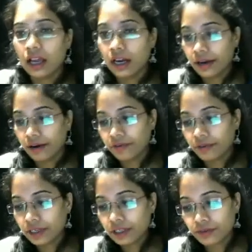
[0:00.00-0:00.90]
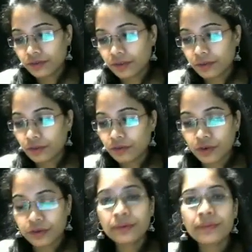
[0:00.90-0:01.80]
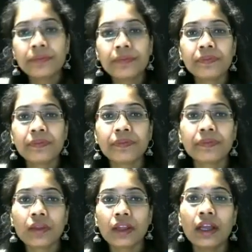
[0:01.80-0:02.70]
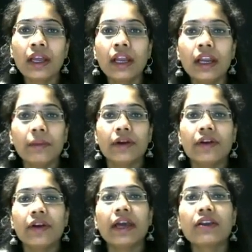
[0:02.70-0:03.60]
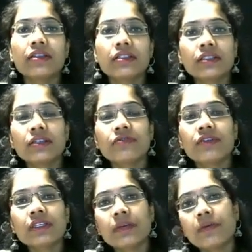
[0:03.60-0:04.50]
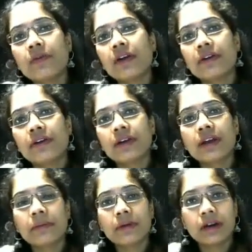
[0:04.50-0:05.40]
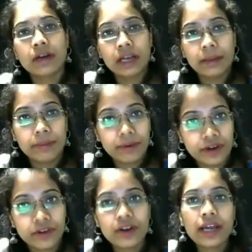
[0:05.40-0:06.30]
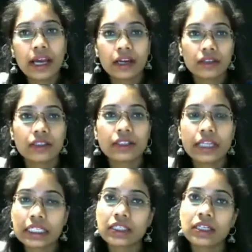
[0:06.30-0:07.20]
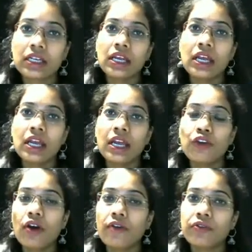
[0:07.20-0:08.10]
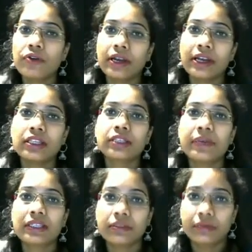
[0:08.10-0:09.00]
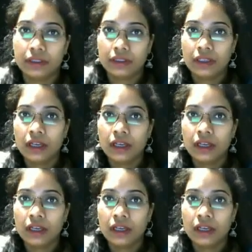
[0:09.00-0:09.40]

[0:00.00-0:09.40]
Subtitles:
Now first we move on. Laboratory diagnosis. The first step of laboratory diagnosis is you have to collect the specimen.